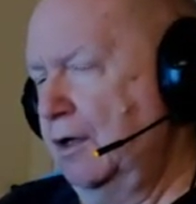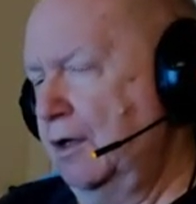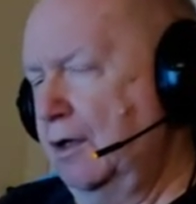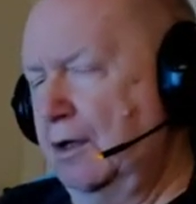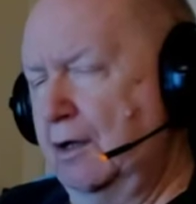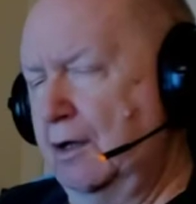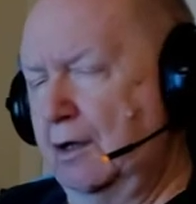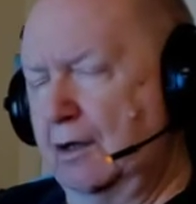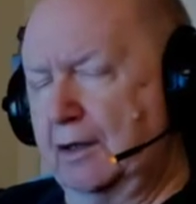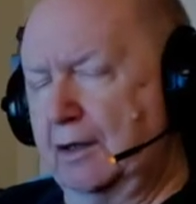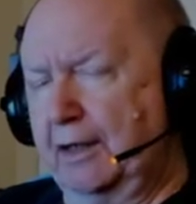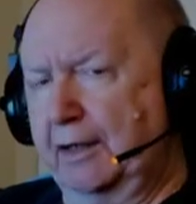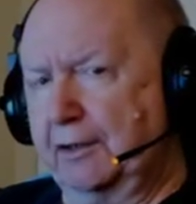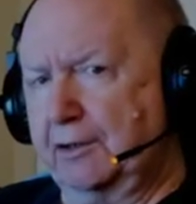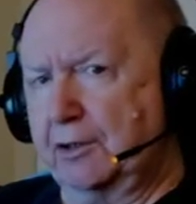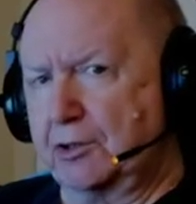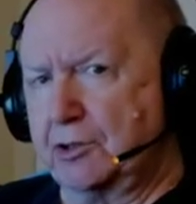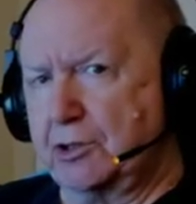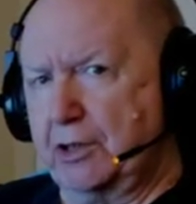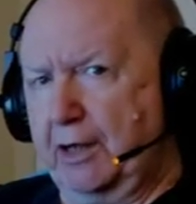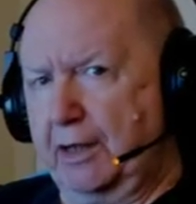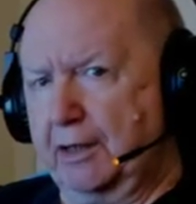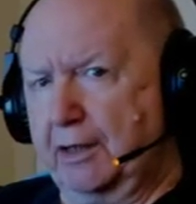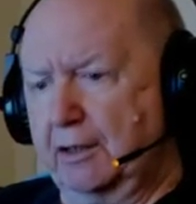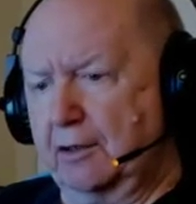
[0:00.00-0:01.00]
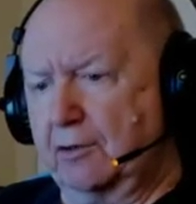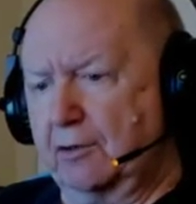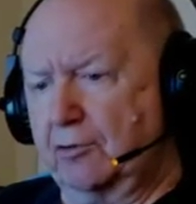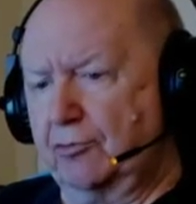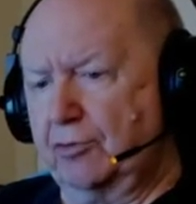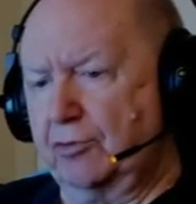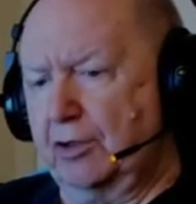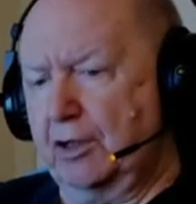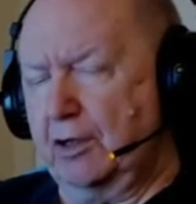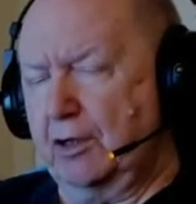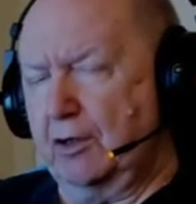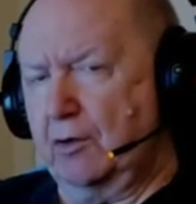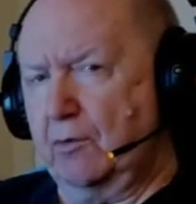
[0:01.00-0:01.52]
I'd like to check and
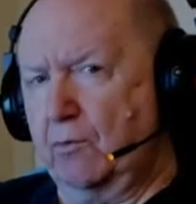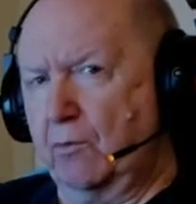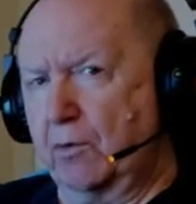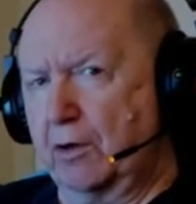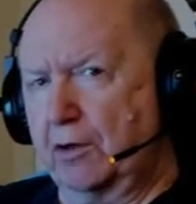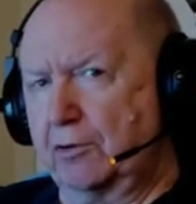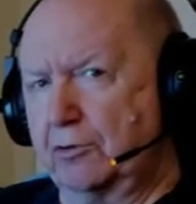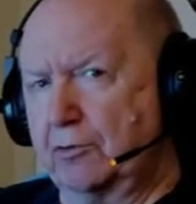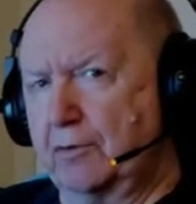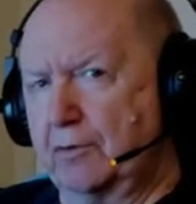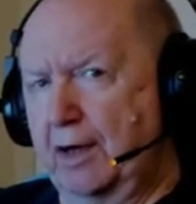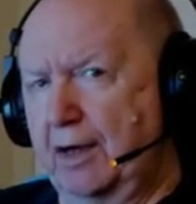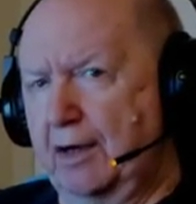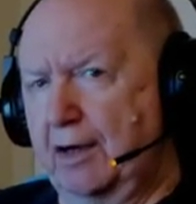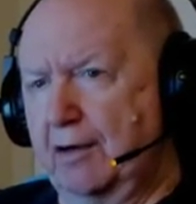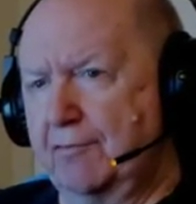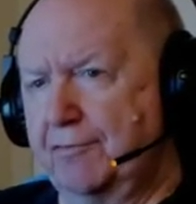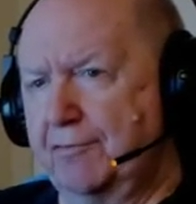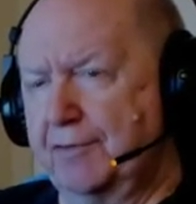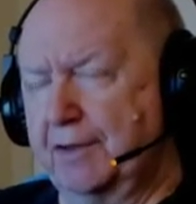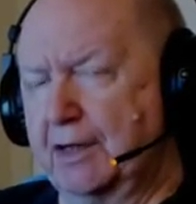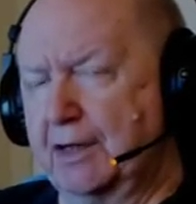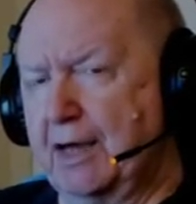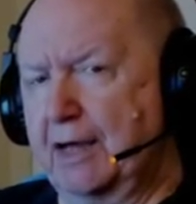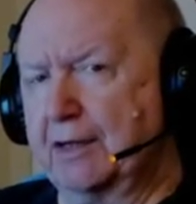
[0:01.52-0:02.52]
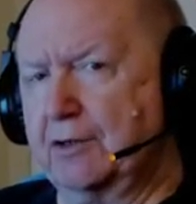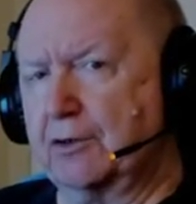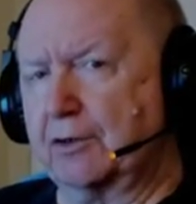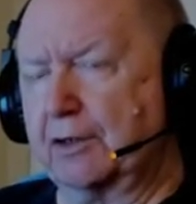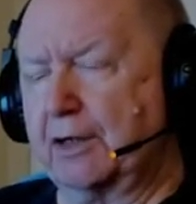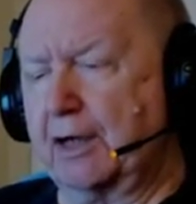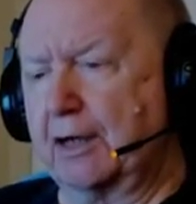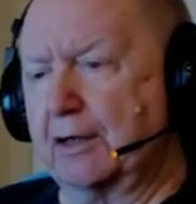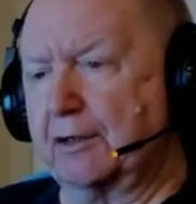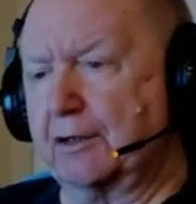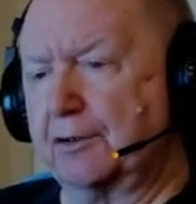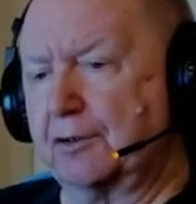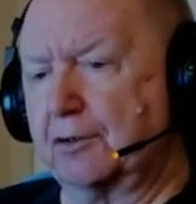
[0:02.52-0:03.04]
see where you have the Geiger
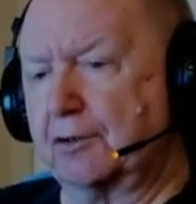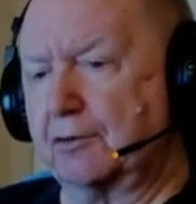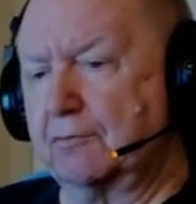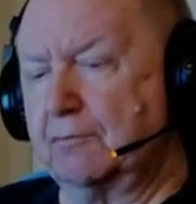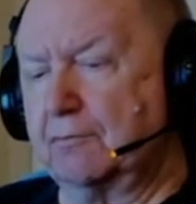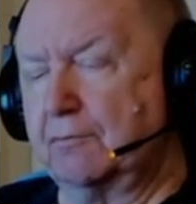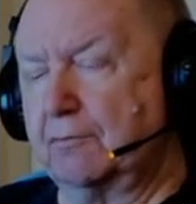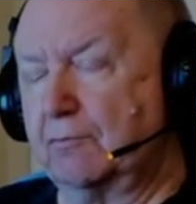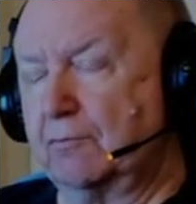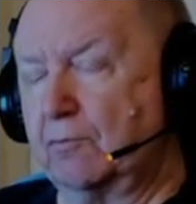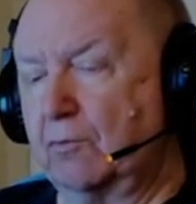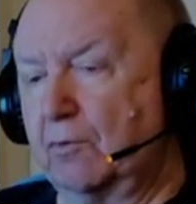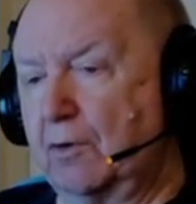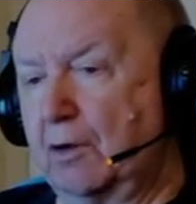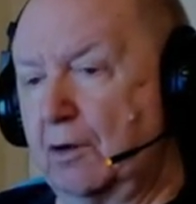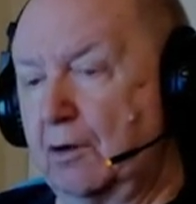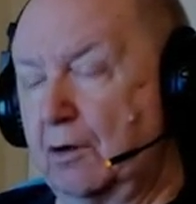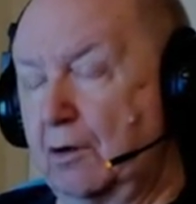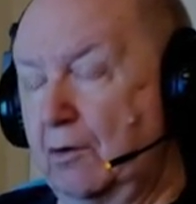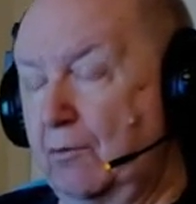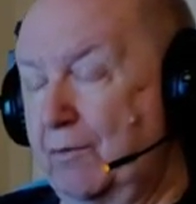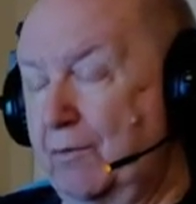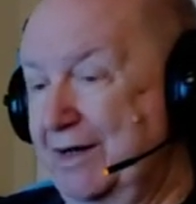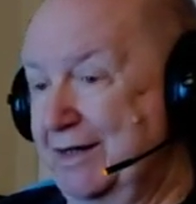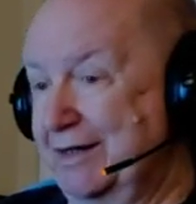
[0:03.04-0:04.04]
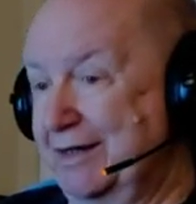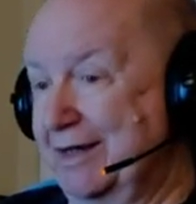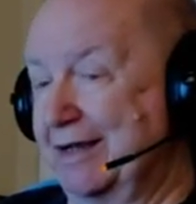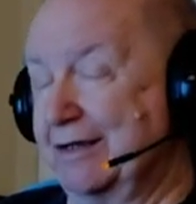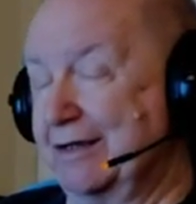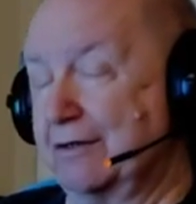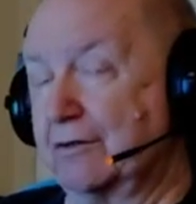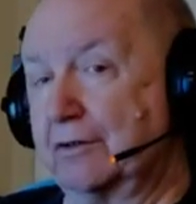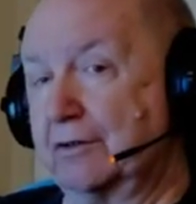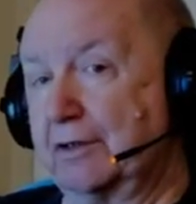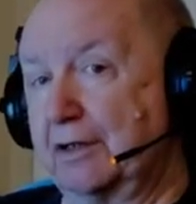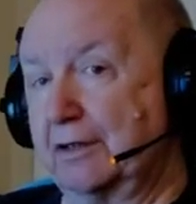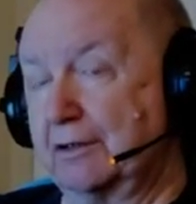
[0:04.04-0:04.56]
counter. Uh, what
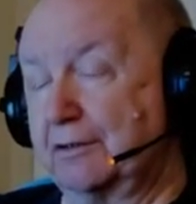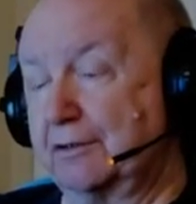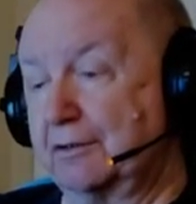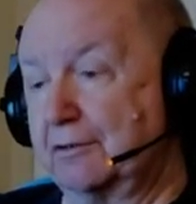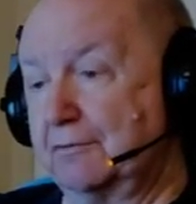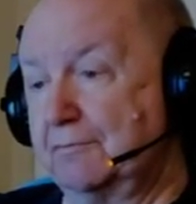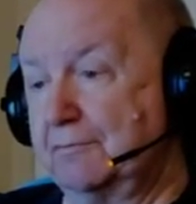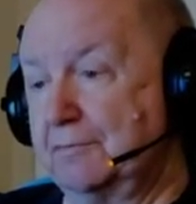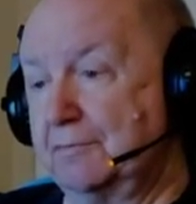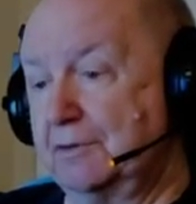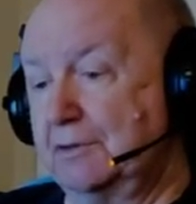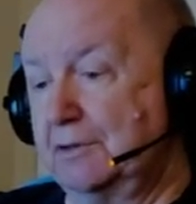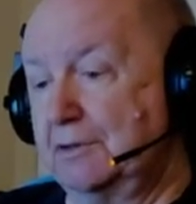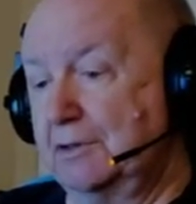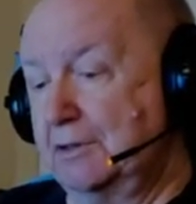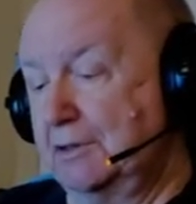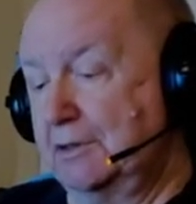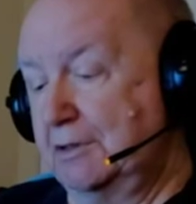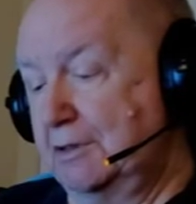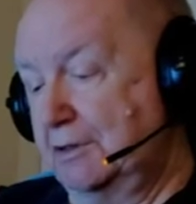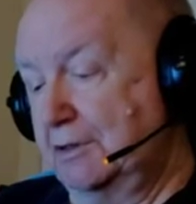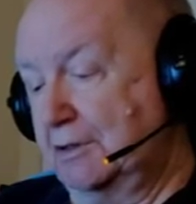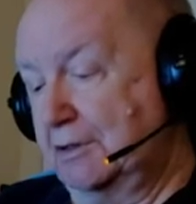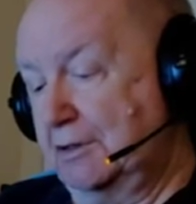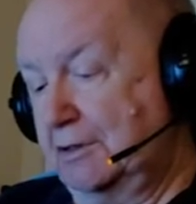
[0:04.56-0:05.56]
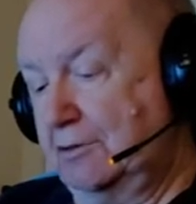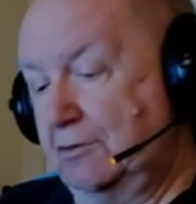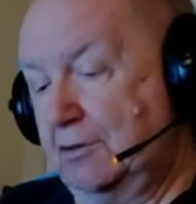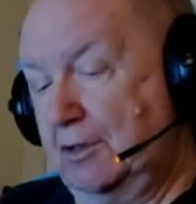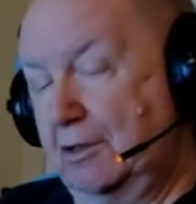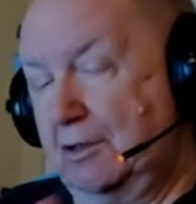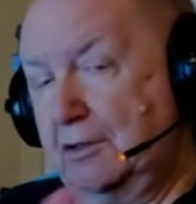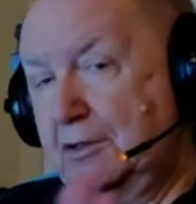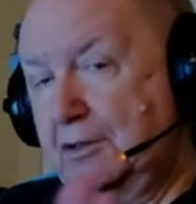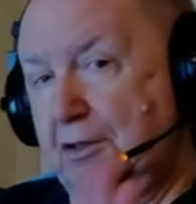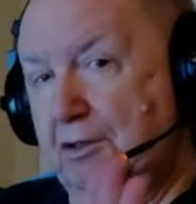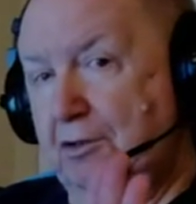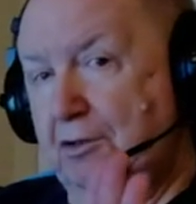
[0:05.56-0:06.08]
Geiger counter? I said,
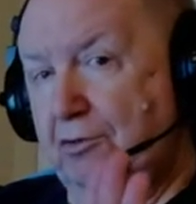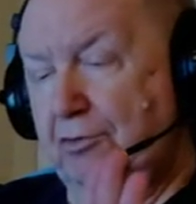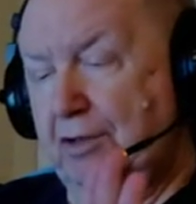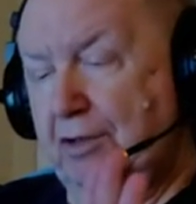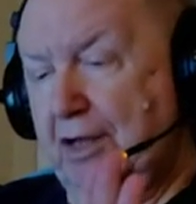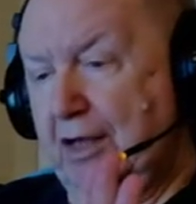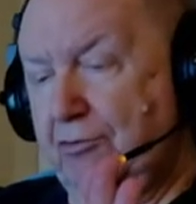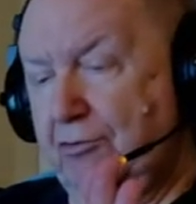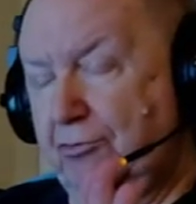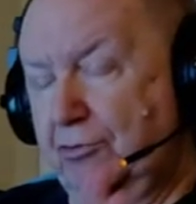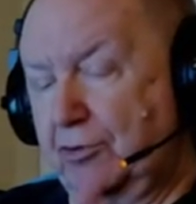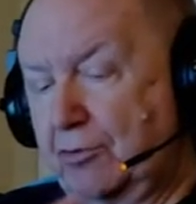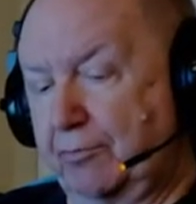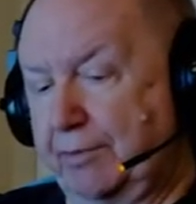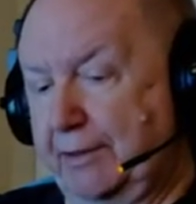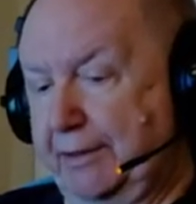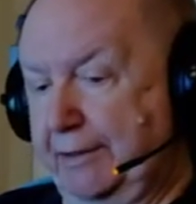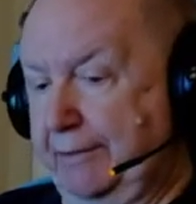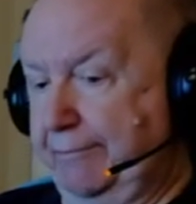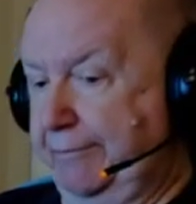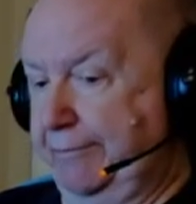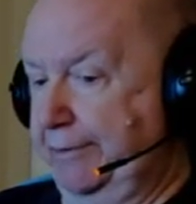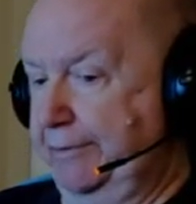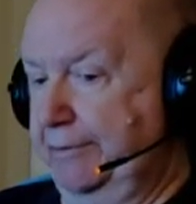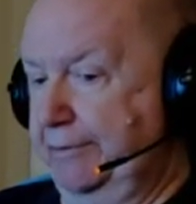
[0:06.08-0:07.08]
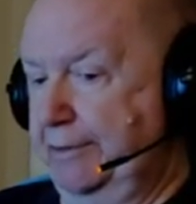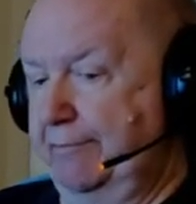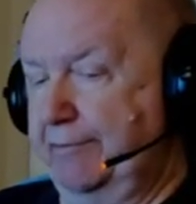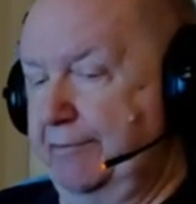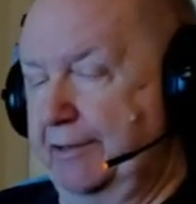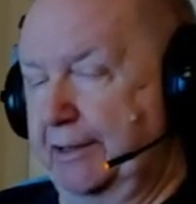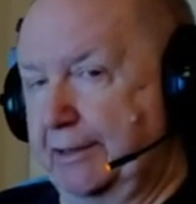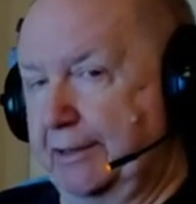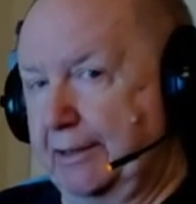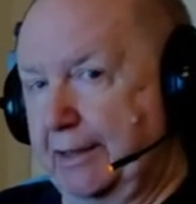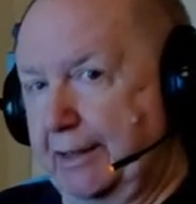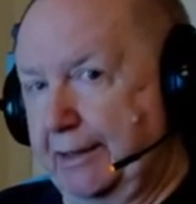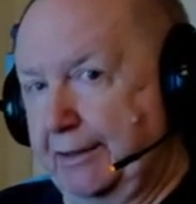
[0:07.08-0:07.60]
in the disaster plan. We don't have any
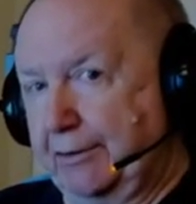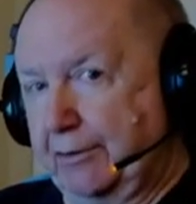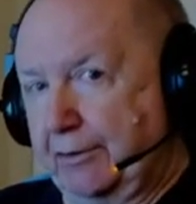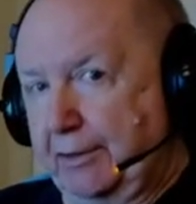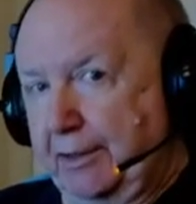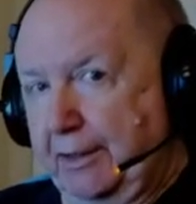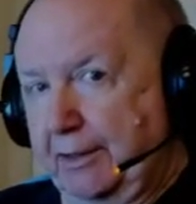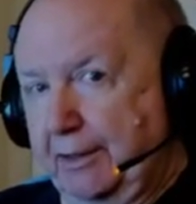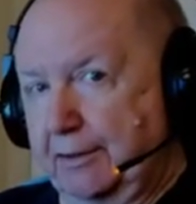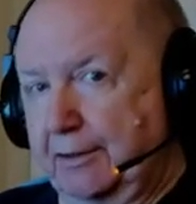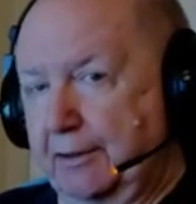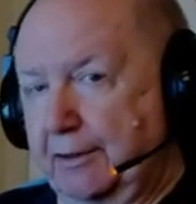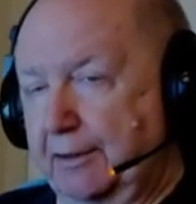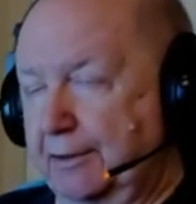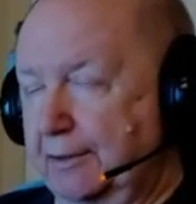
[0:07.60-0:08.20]
Geiger counter, you know.